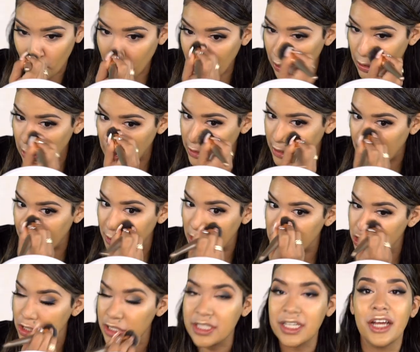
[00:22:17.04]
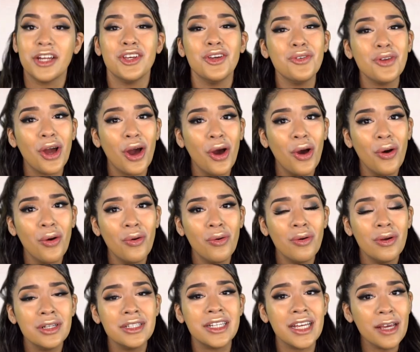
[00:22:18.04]
real looked at me and she said, you
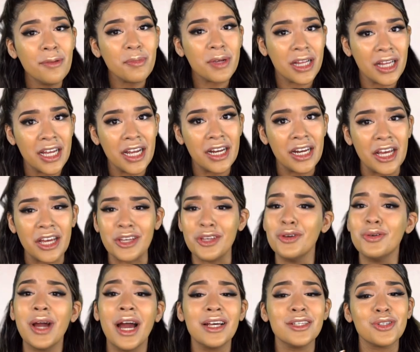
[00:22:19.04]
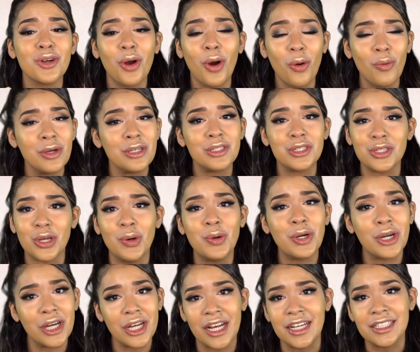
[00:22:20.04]
know, deep cleaning. You guys are always so
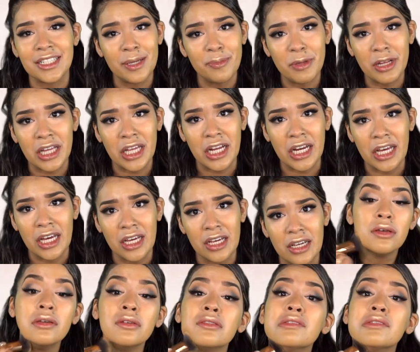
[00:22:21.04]
good at deep cleaning.